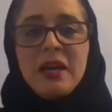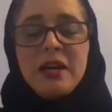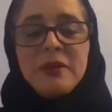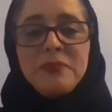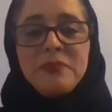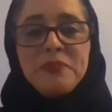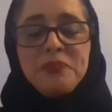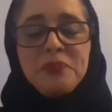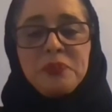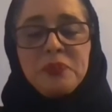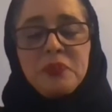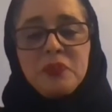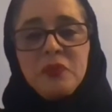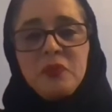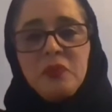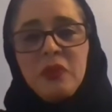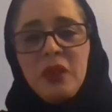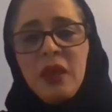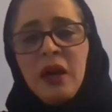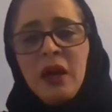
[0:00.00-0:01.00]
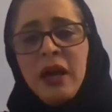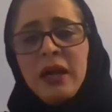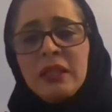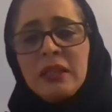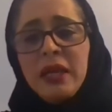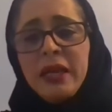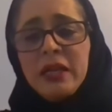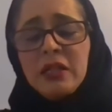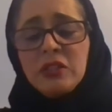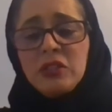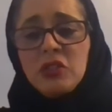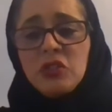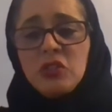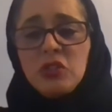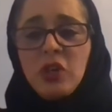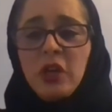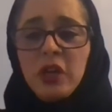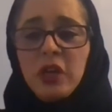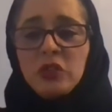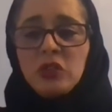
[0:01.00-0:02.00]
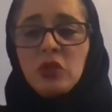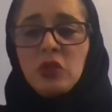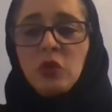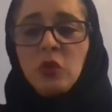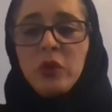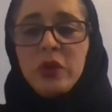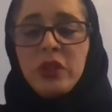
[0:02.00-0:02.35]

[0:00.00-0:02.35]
I'd like to start